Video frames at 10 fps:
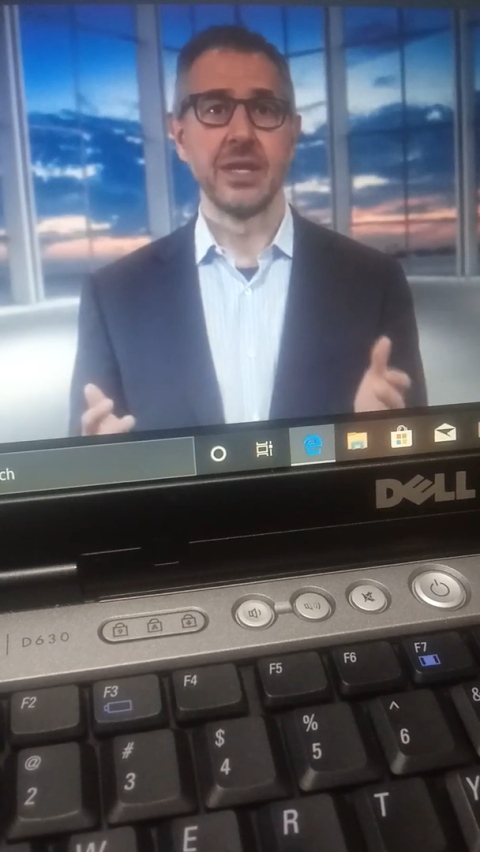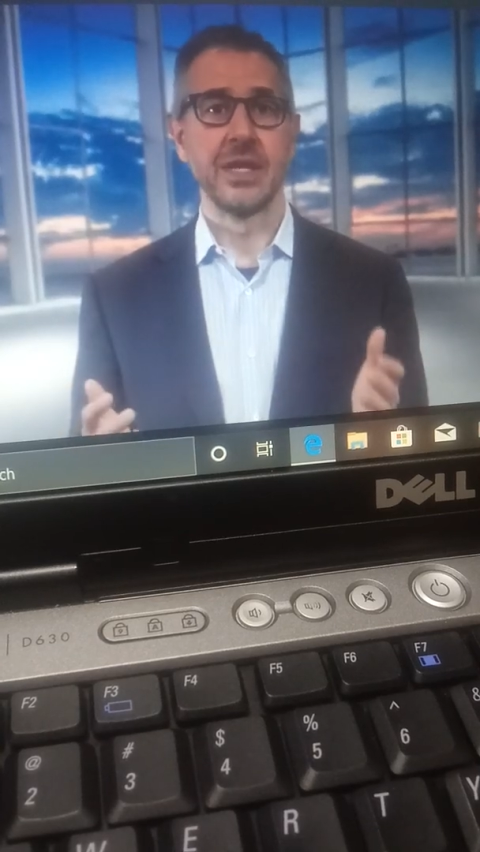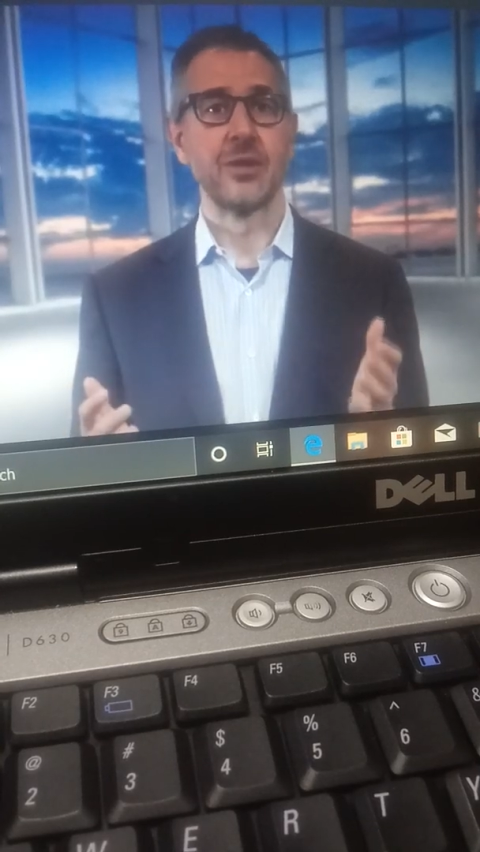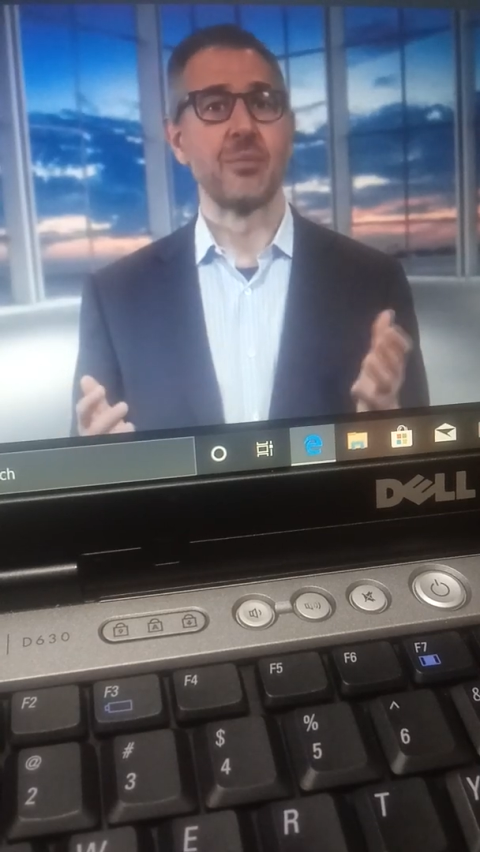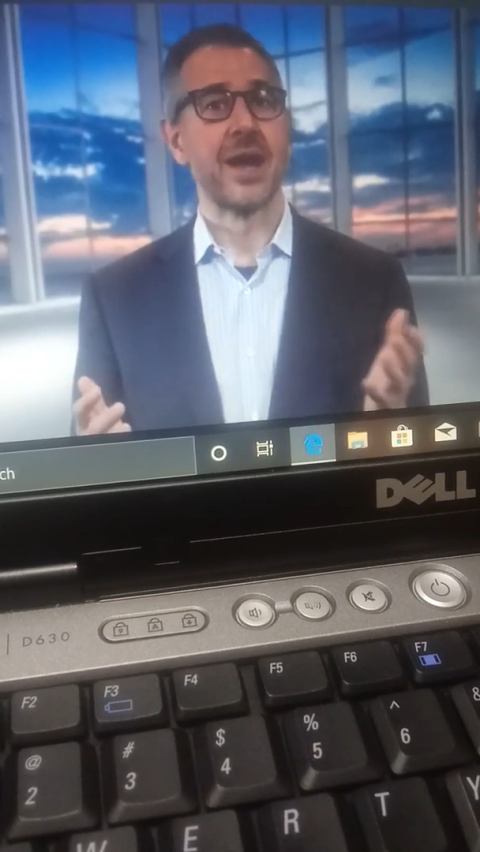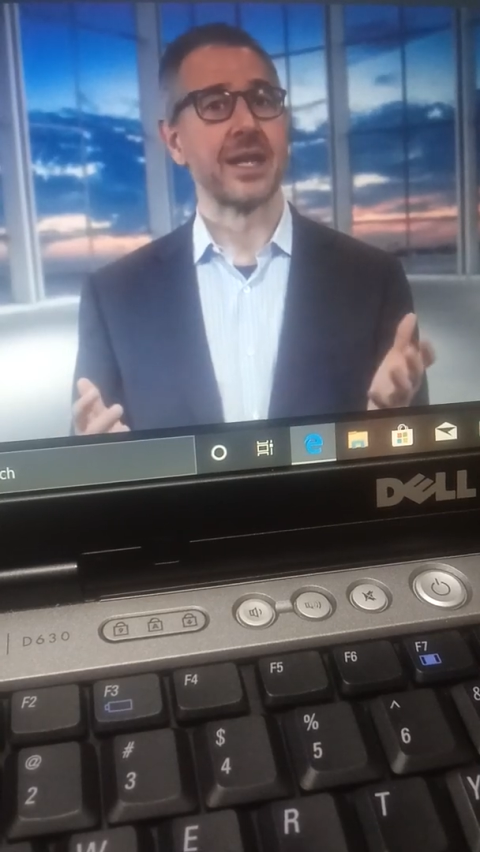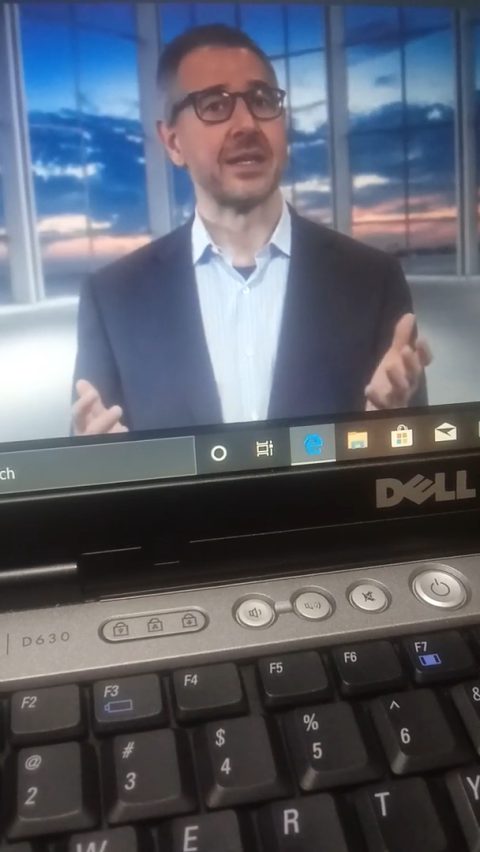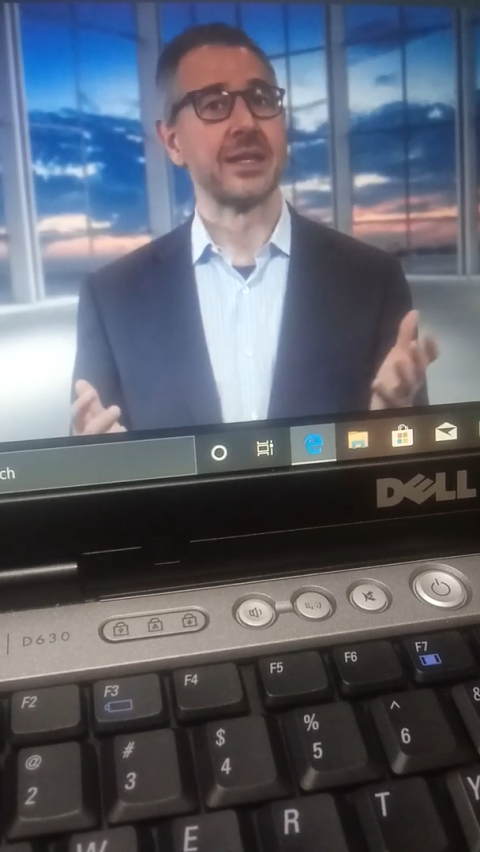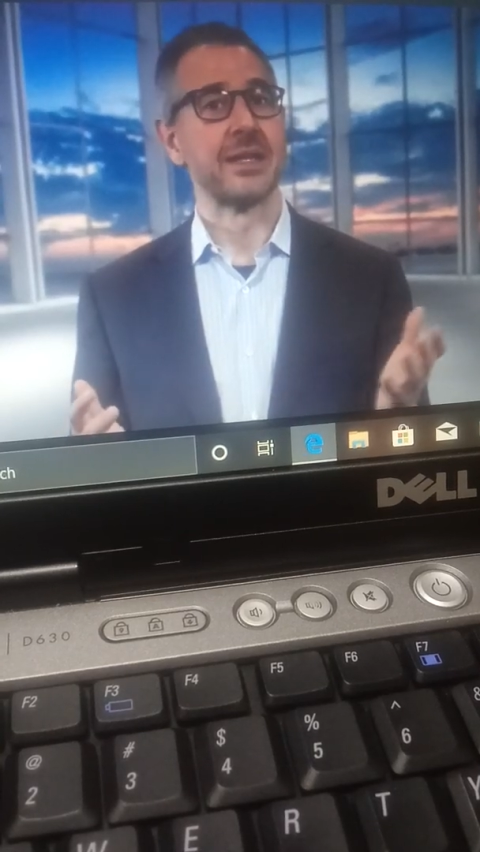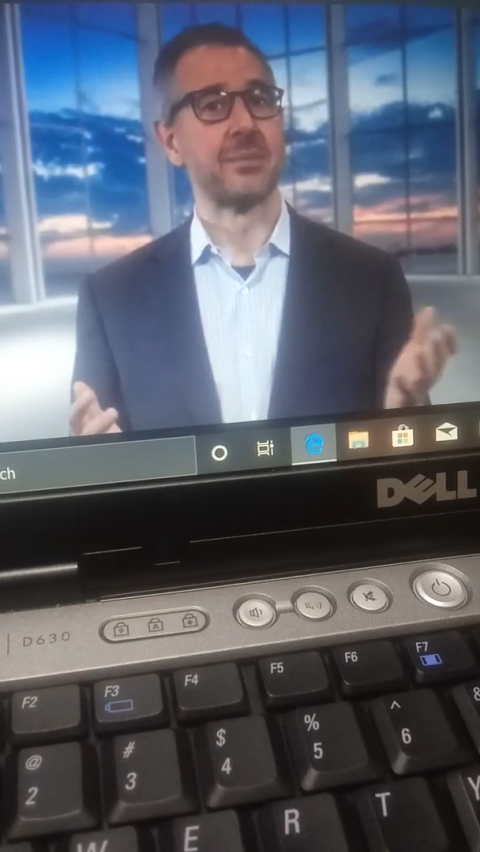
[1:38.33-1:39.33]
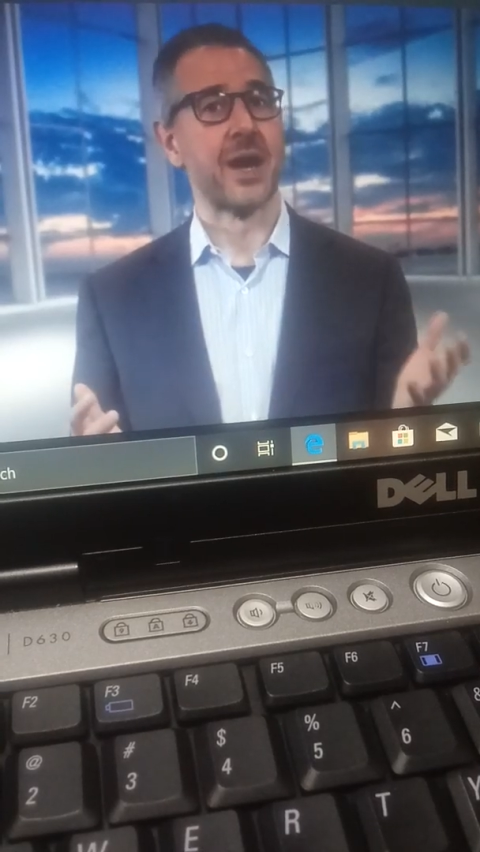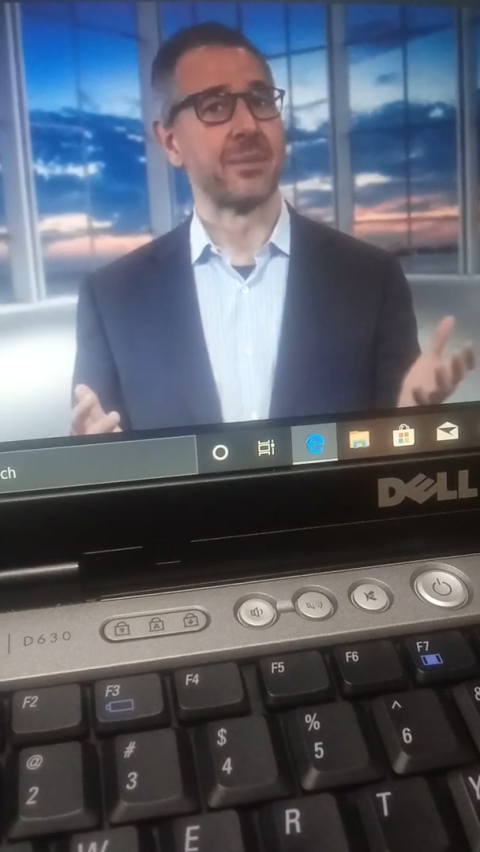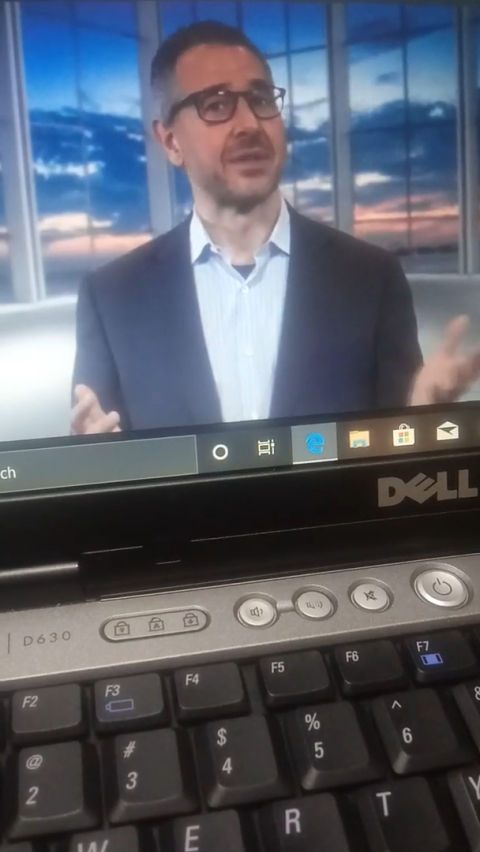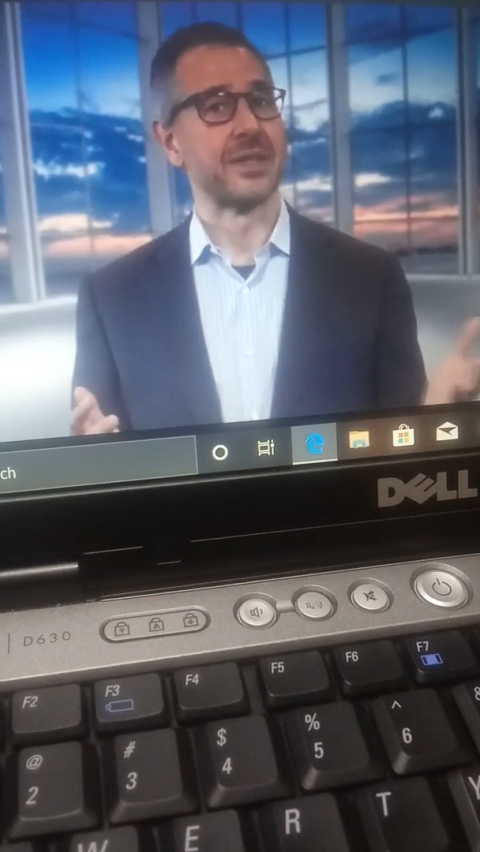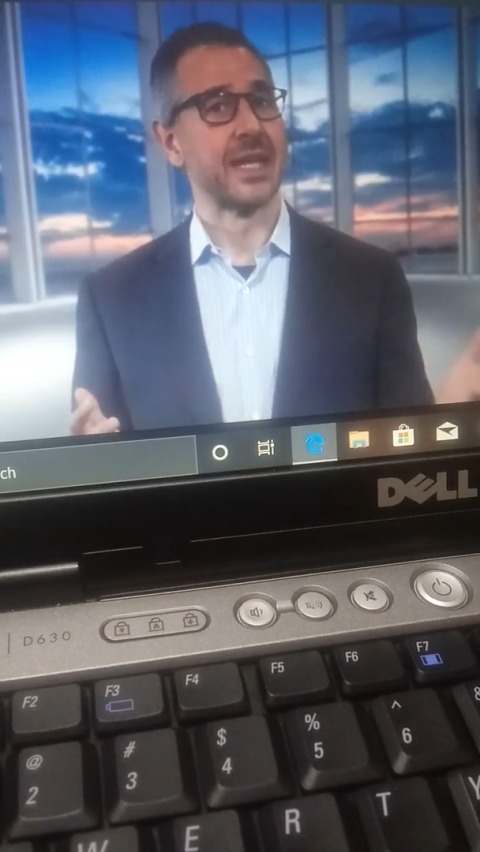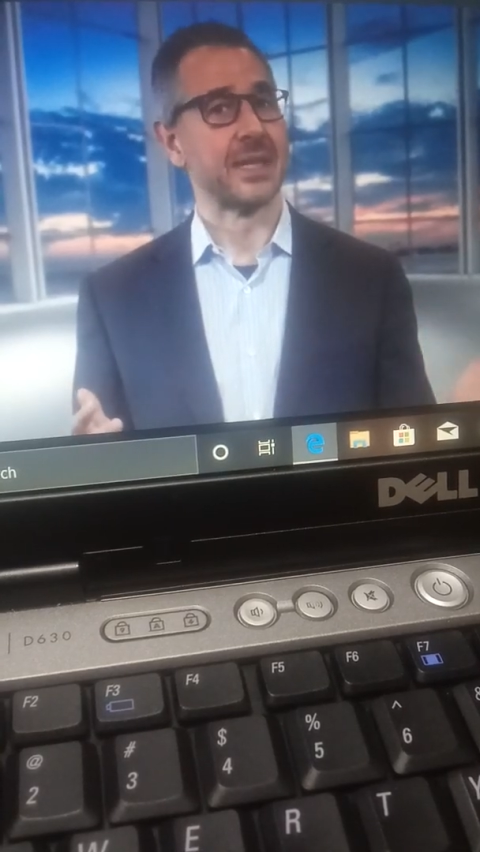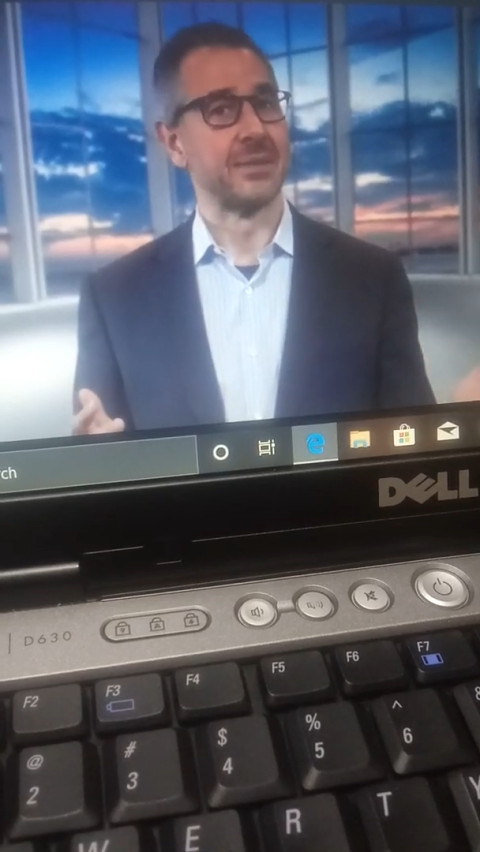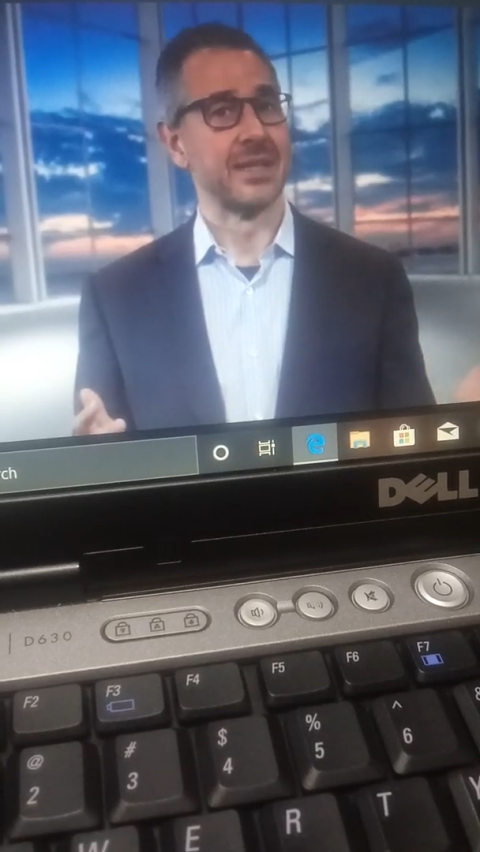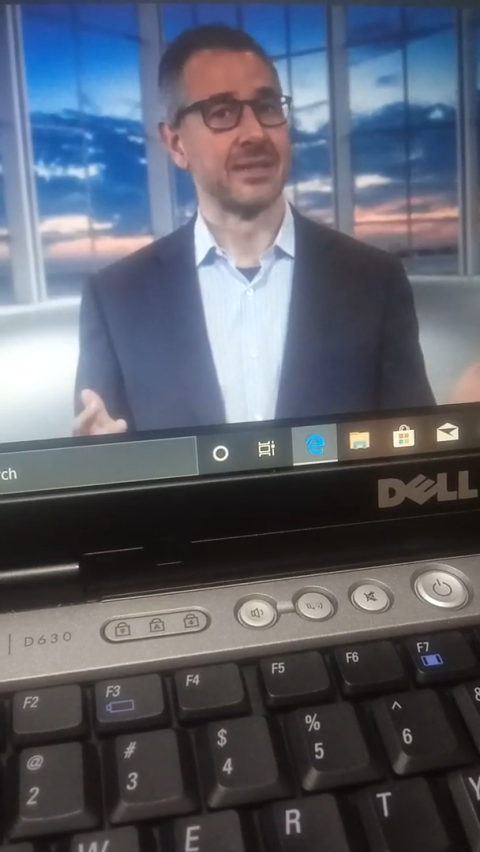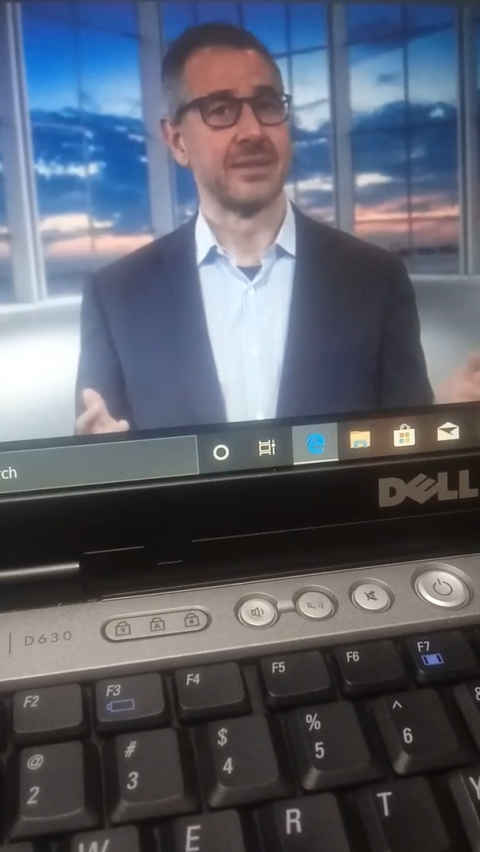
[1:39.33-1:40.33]
in our marketing department's
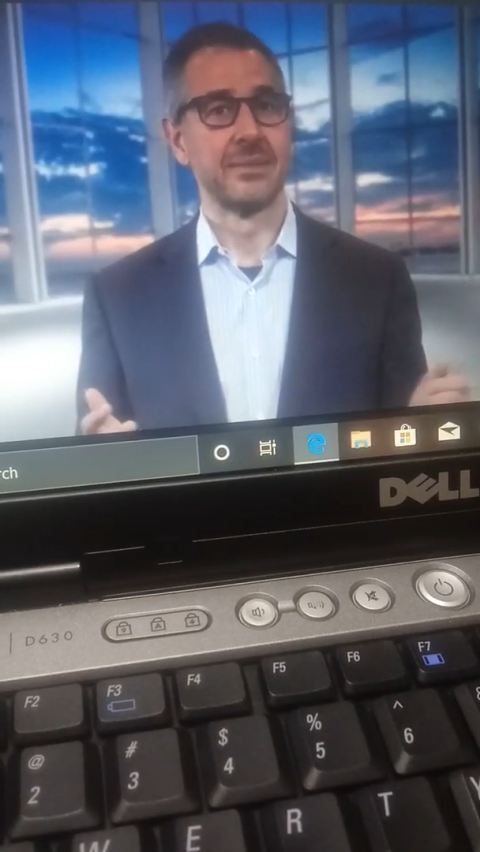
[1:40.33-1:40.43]
database.